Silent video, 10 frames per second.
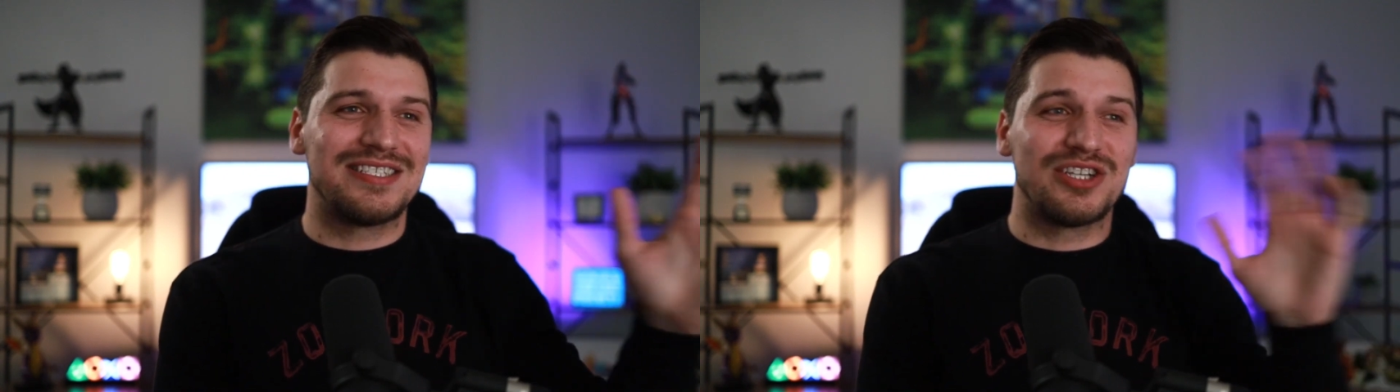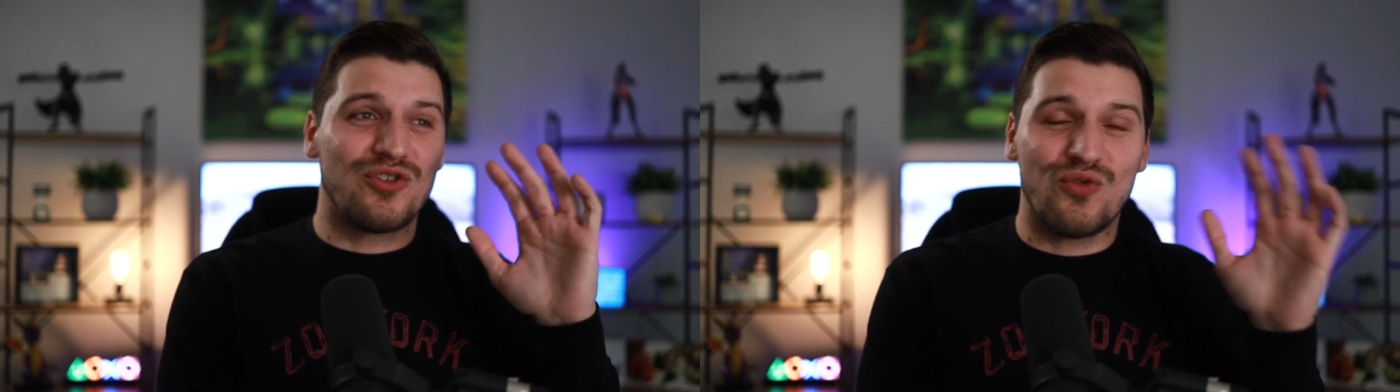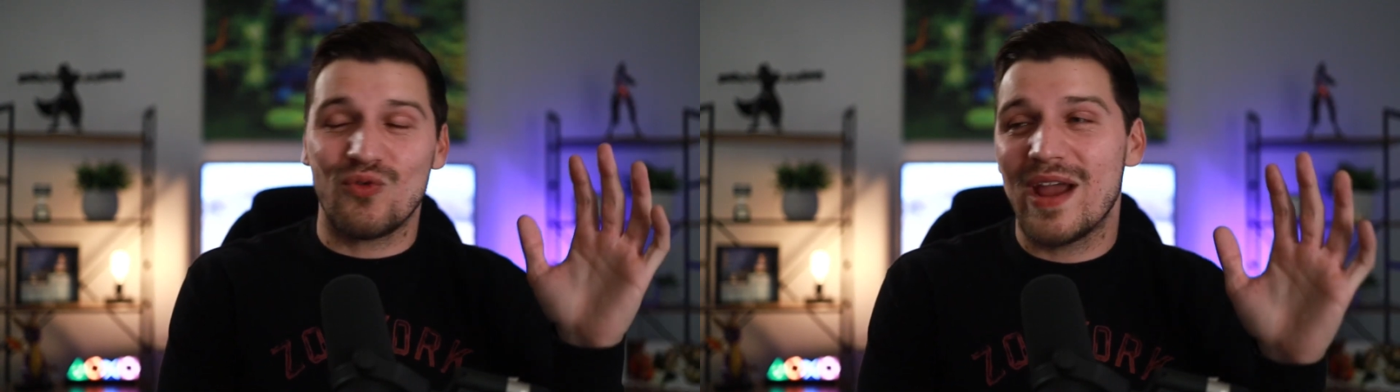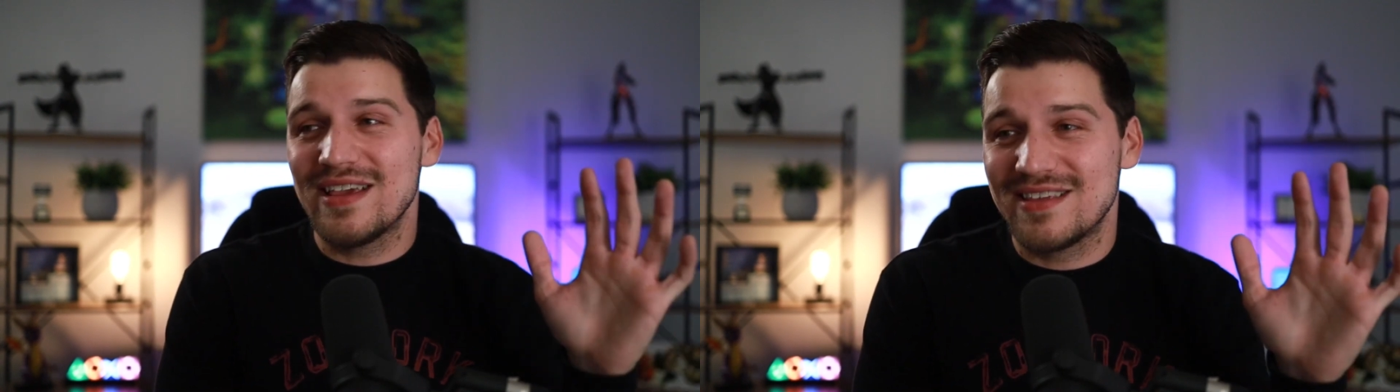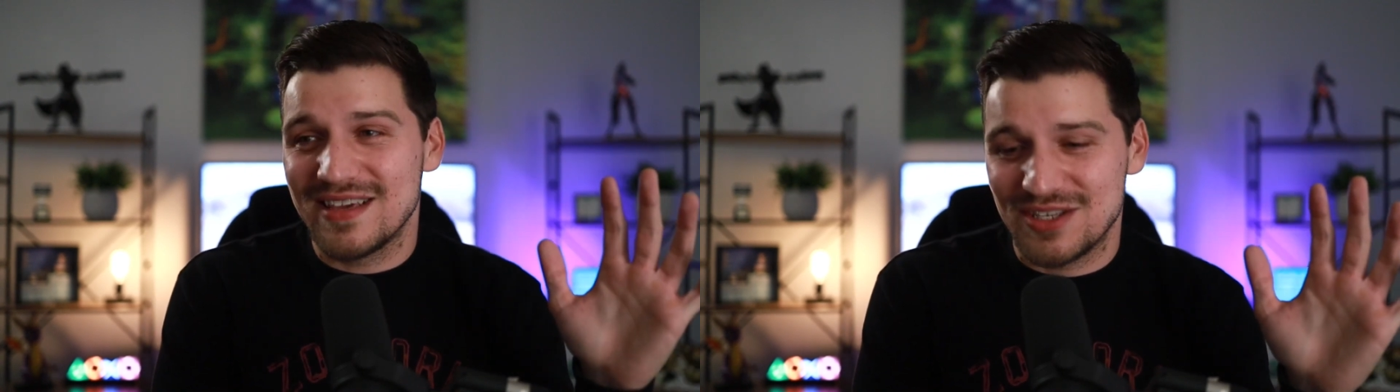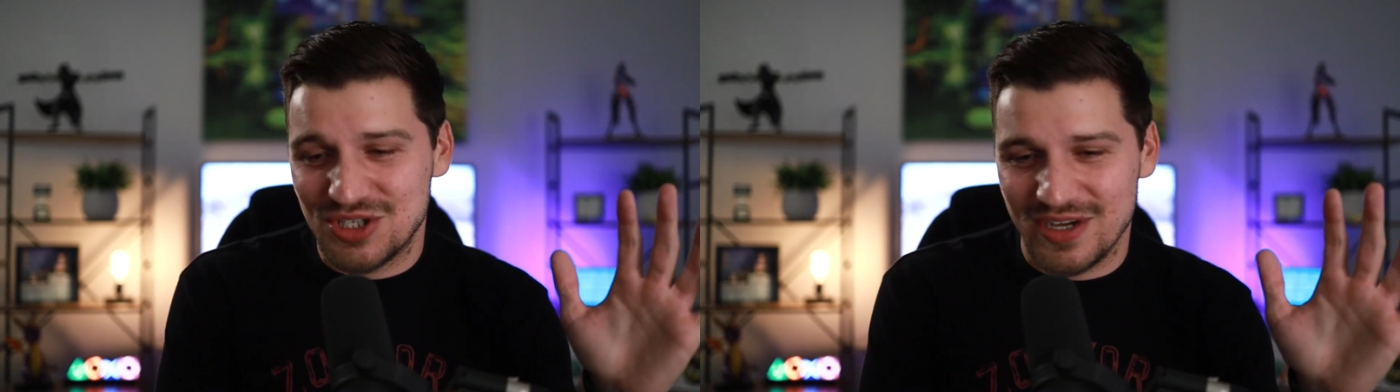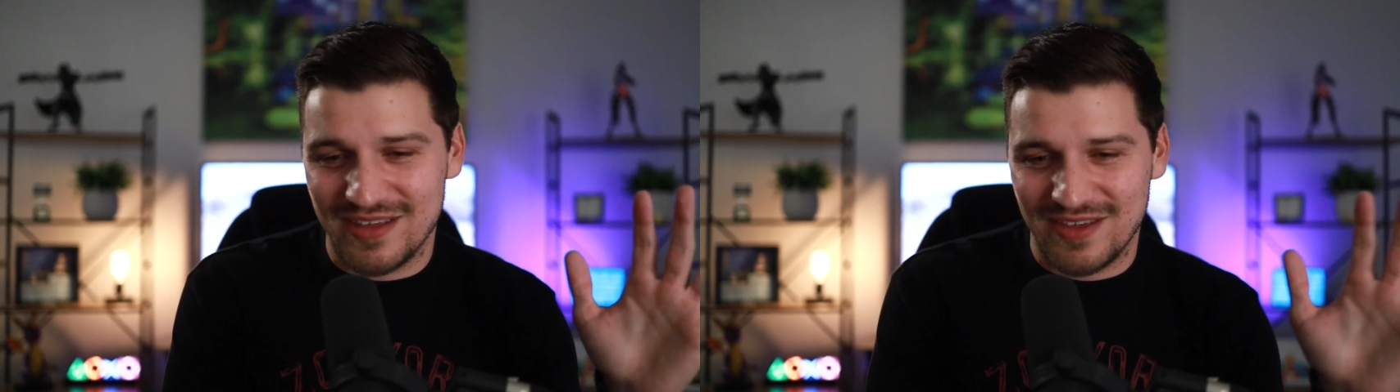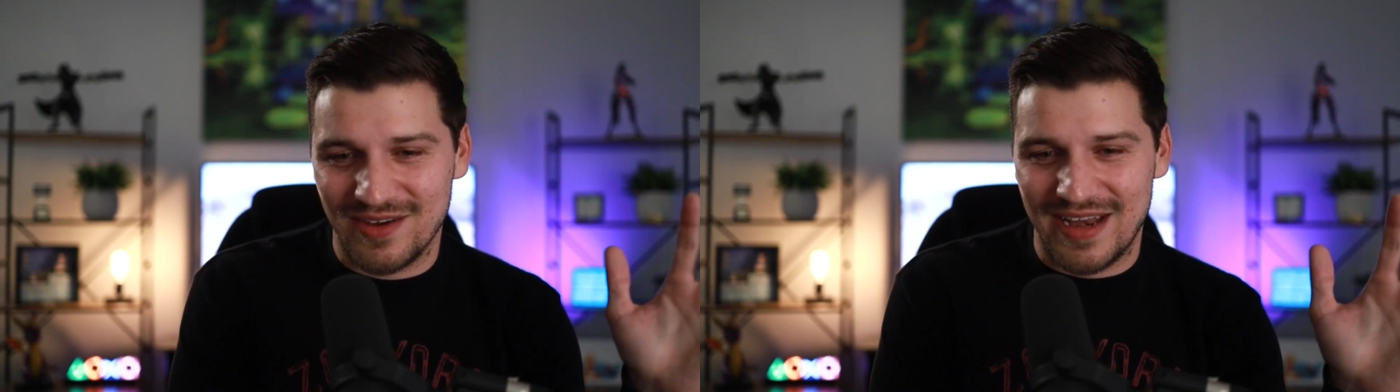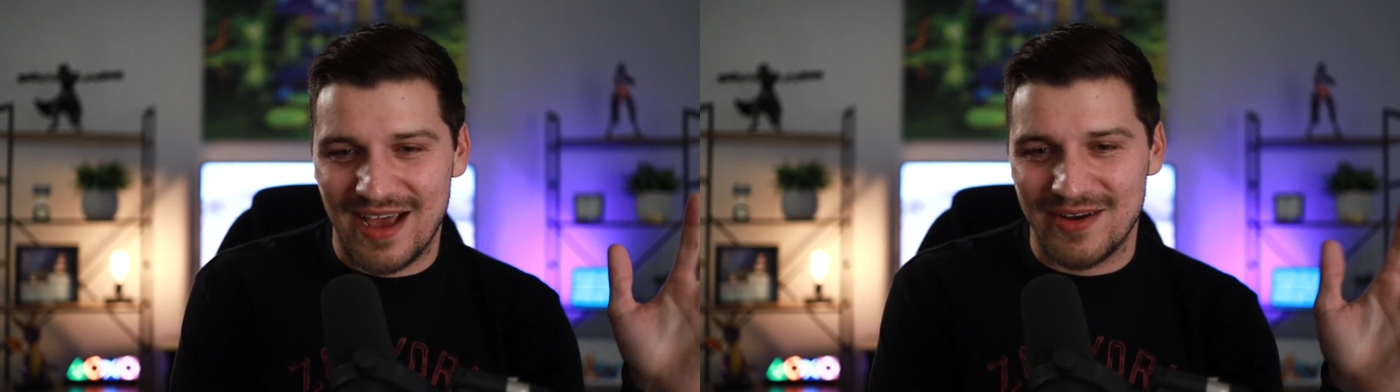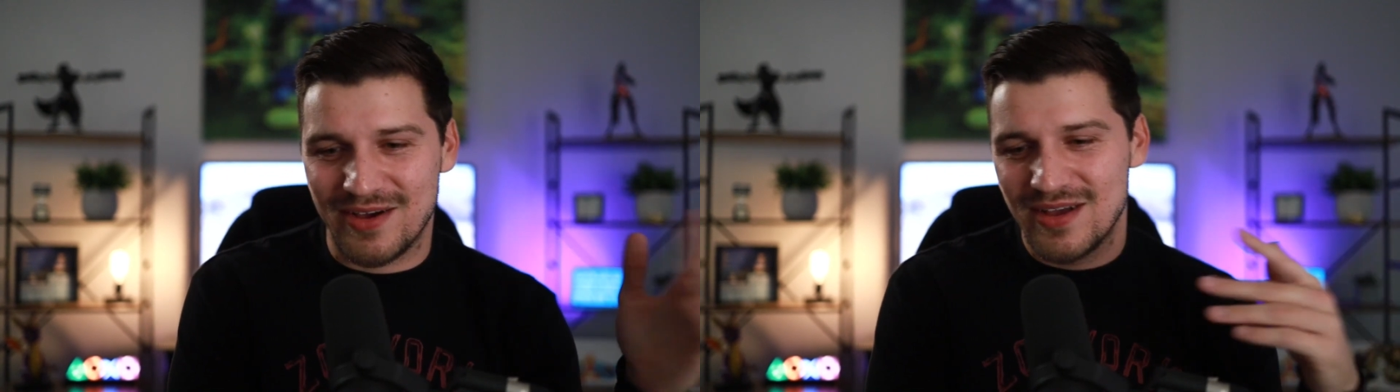the craziest tricks go down.